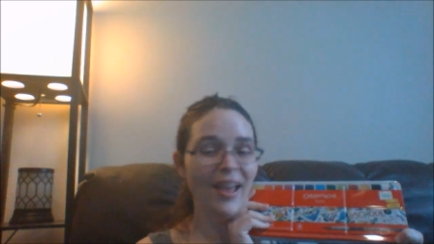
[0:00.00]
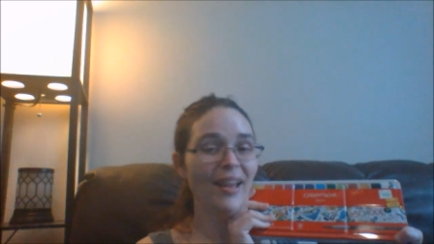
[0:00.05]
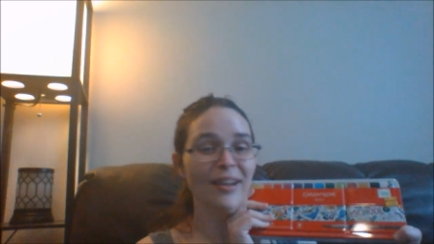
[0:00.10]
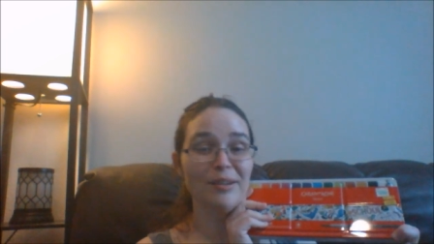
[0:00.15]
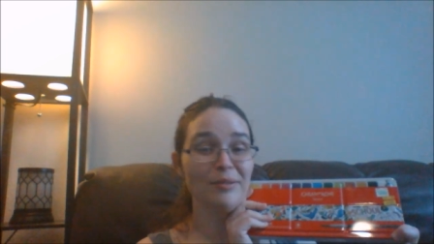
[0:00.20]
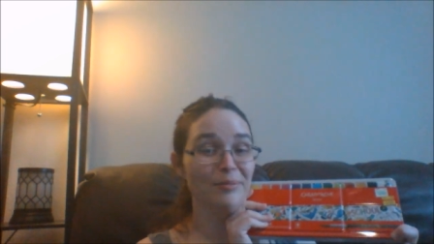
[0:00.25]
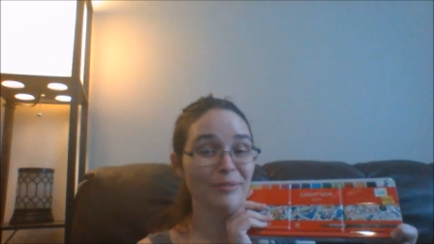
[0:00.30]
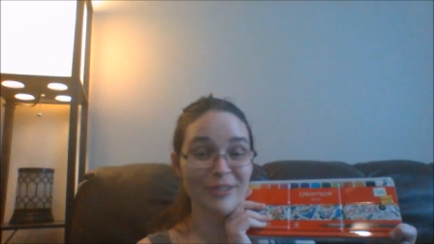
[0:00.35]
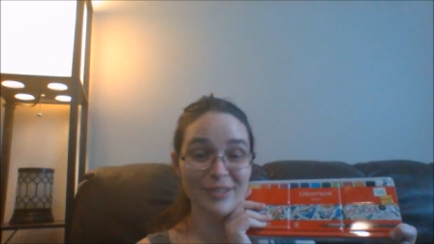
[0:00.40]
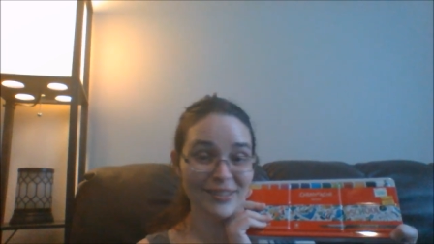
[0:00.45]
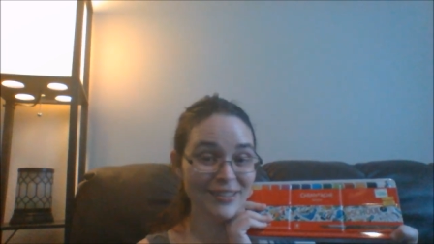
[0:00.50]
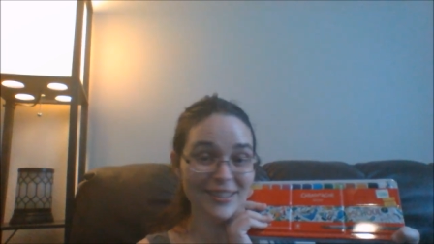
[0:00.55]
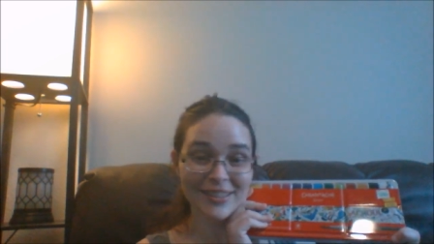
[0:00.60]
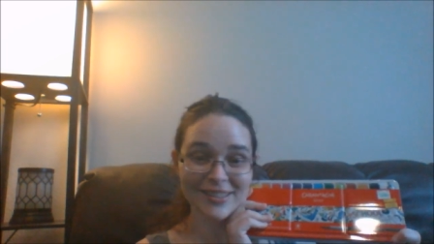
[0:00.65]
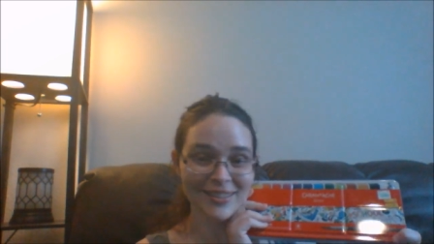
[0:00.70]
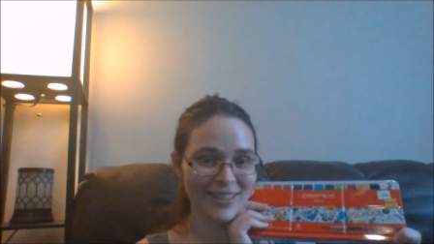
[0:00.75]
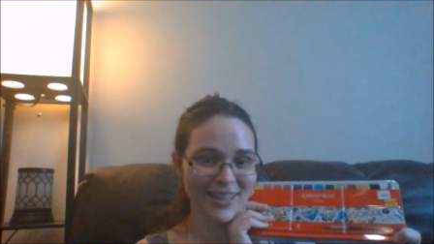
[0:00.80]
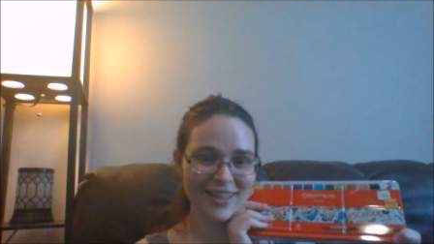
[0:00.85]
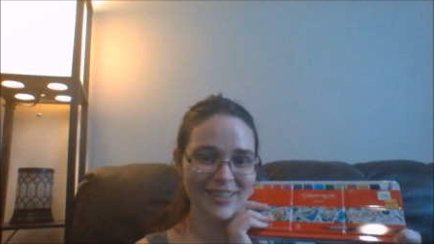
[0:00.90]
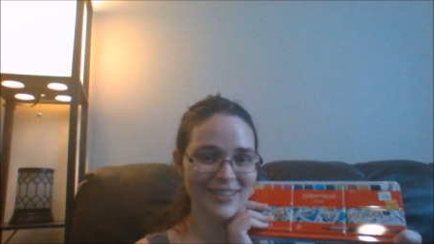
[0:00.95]
and I'm really
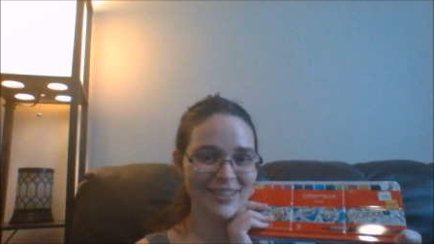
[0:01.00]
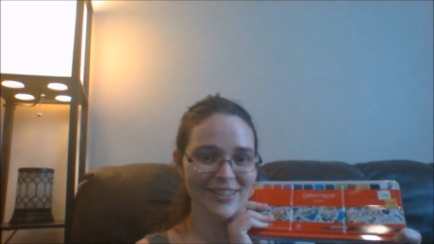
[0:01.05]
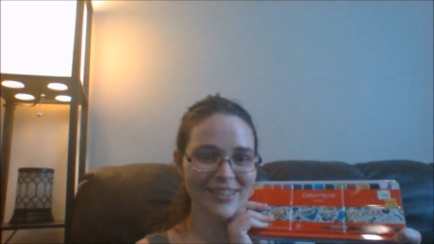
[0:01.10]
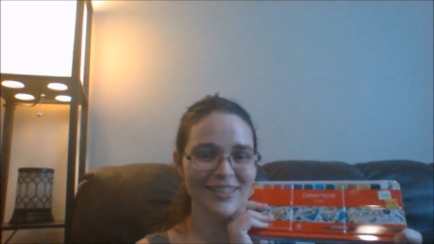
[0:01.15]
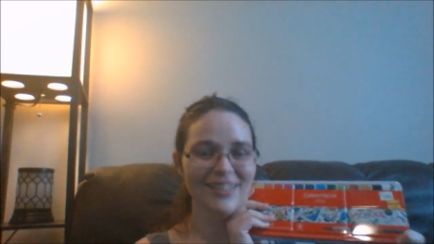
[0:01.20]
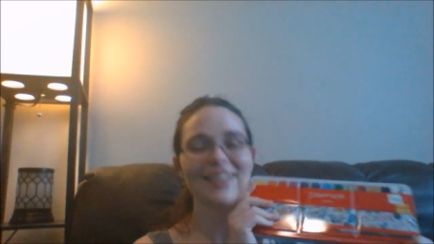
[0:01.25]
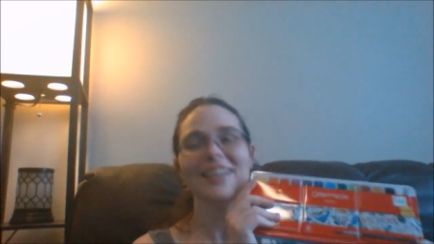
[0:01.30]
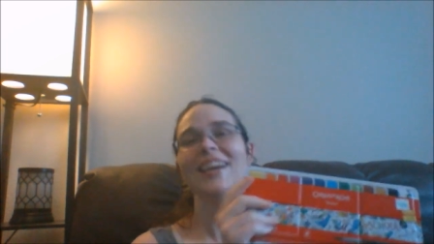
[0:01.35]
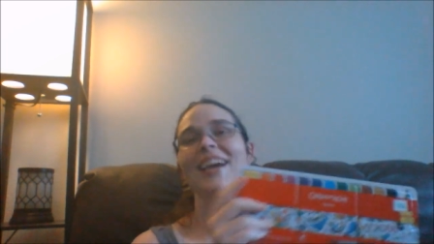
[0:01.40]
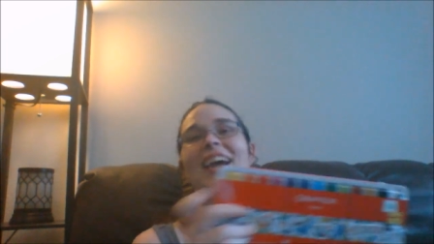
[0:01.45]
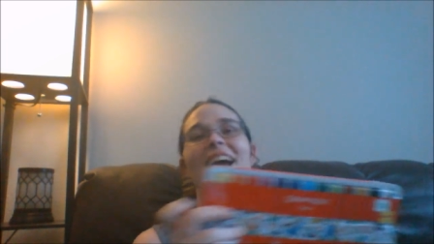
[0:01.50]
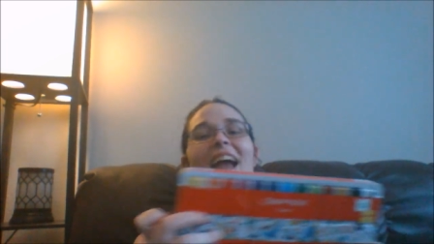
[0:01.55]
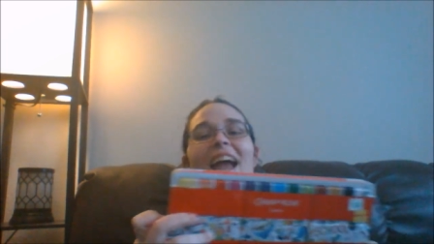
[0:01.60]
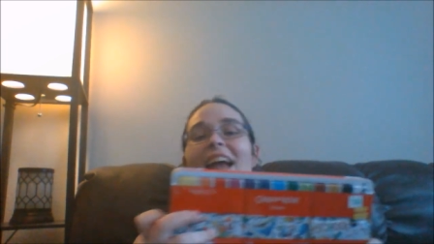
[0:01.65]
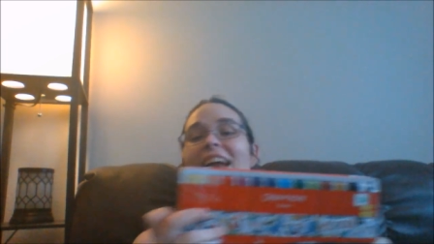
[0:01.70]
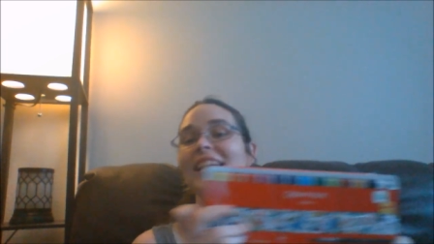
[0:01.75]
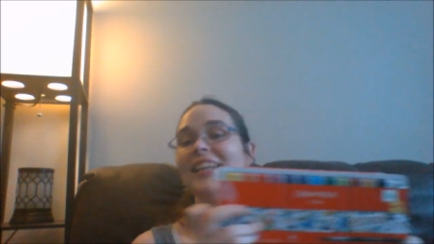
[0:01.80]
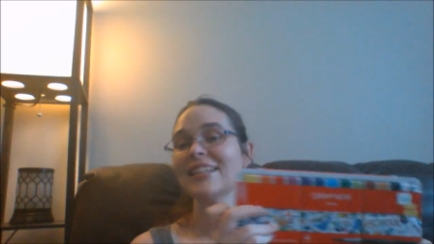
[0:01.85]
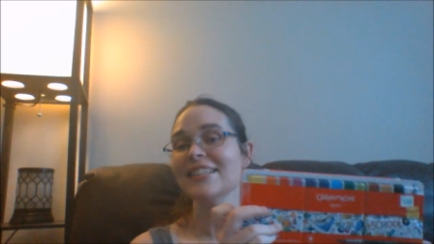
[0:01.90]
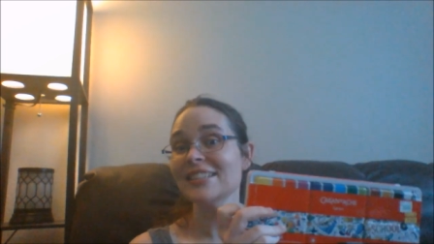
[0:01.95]
excited.
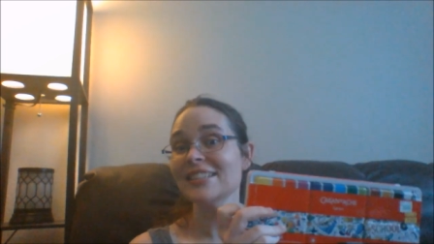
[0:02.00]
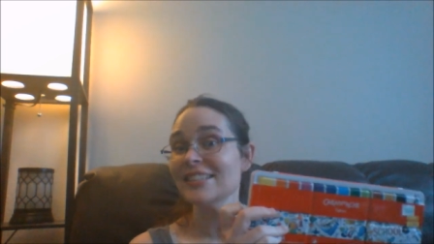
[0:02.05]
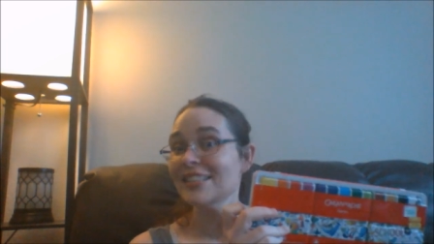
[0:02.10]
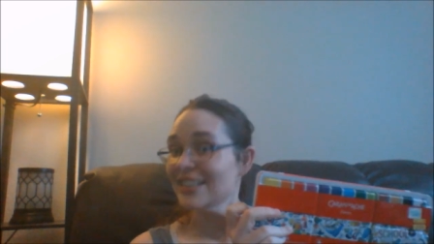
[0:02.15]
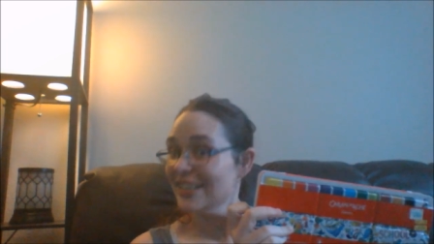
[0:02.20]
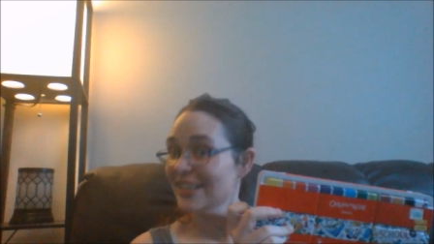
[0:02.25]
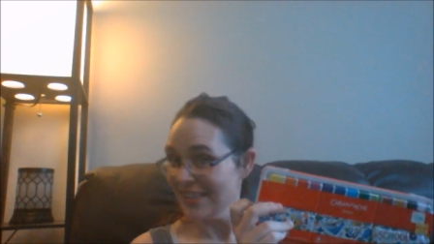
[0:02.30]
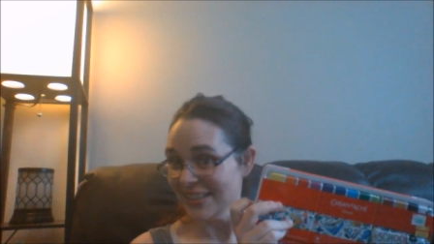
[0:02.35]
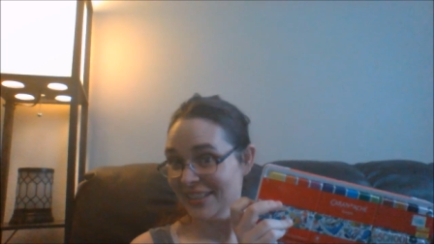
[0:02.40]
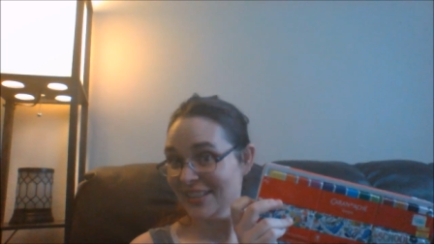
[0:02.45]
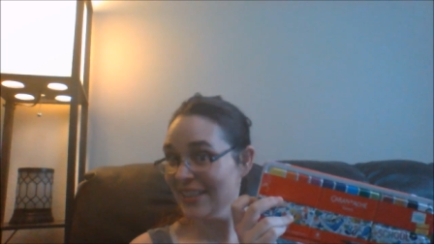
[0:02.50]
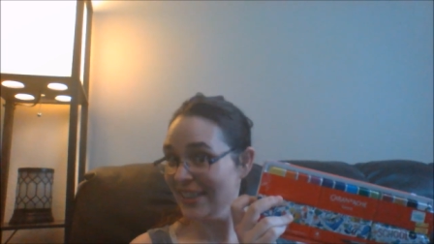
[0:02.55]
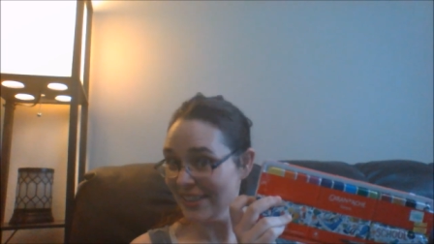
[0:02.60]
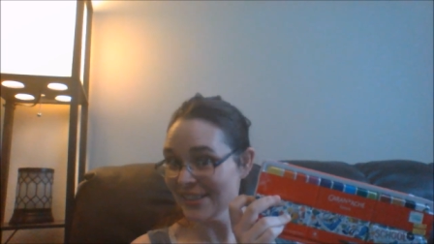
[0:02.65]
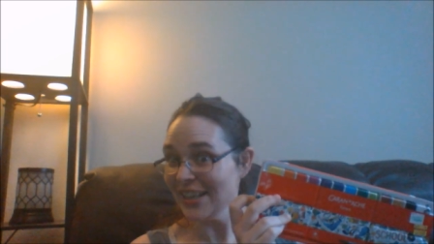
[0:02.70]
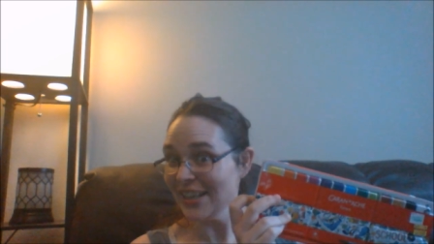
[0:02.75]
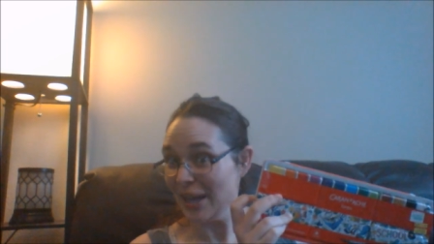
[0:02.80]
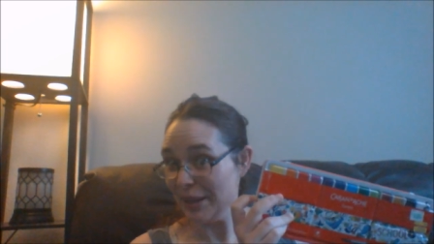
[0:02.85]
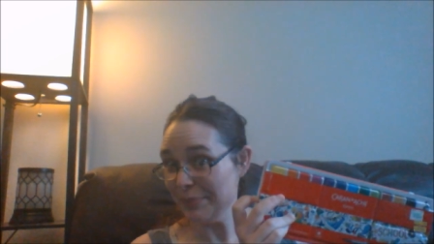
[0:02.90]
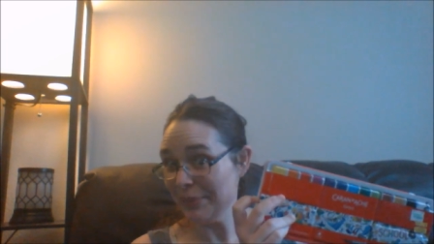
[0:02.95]
And yes,
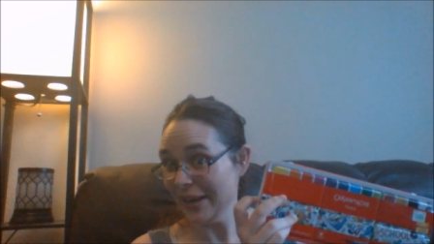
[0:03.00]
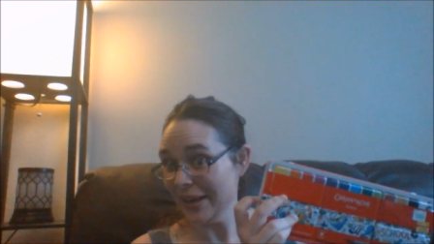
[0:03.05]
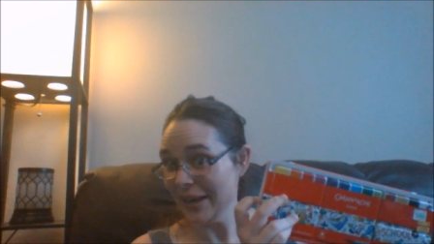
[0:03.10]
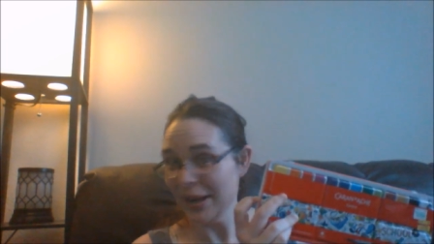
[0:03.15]
I'm not